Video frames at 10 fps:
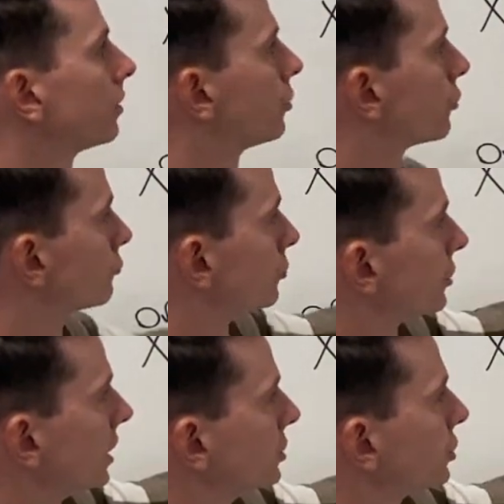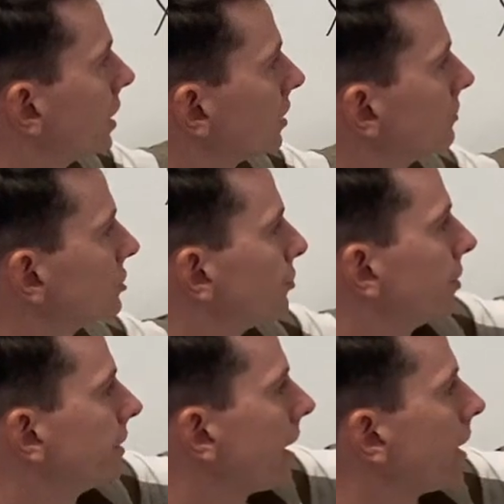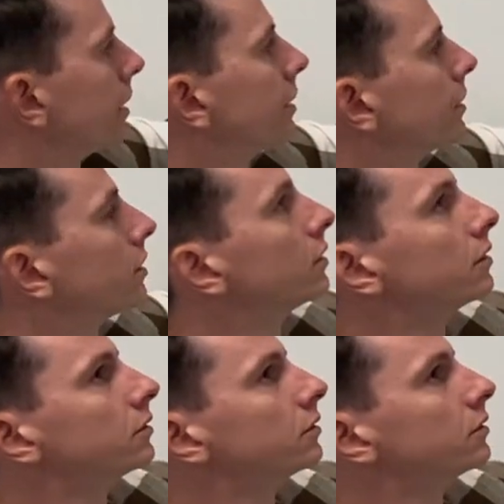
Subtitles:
the rotation element to be a